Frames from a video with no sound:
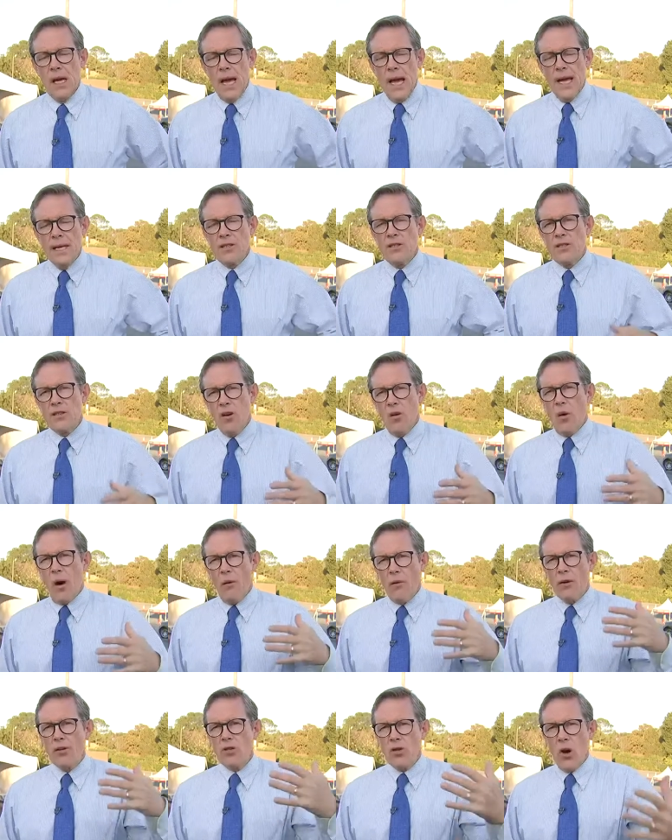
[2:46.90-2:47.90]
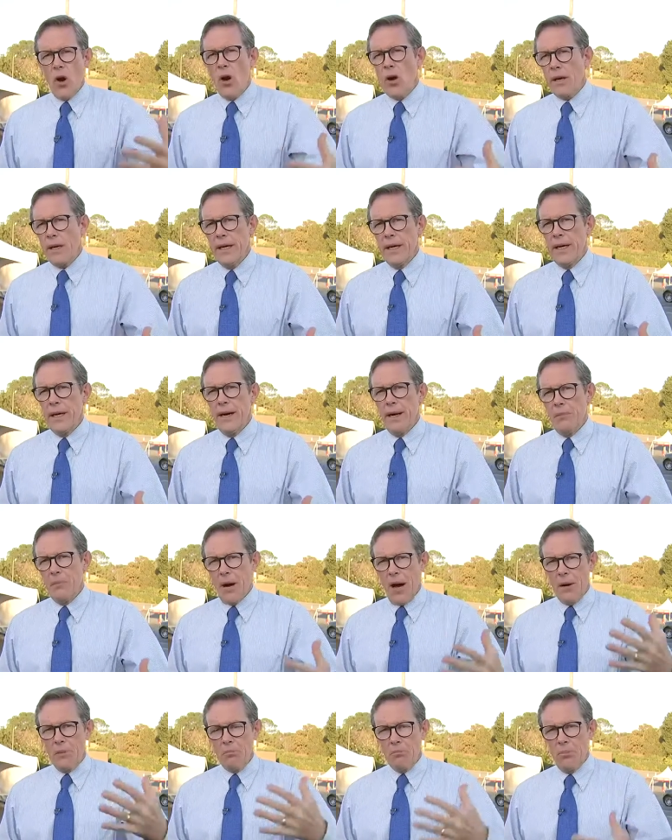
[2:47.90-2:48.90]
And so while we're talking
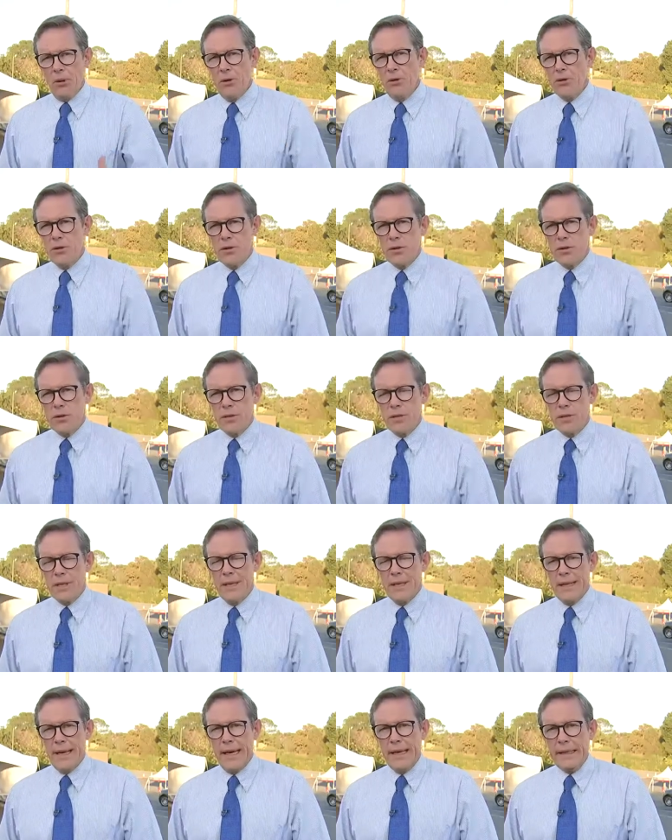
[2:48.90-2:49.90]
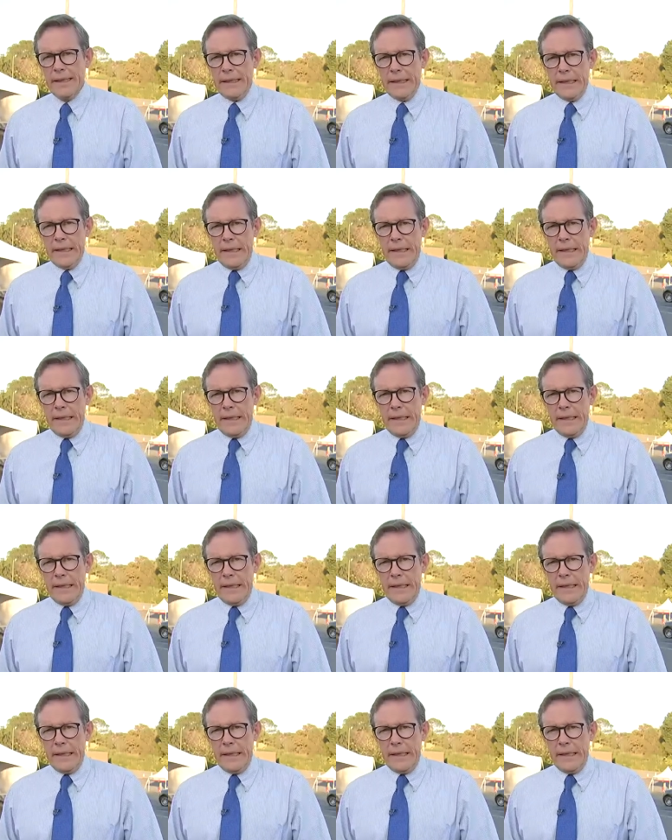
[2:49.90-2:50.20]
about boosters today,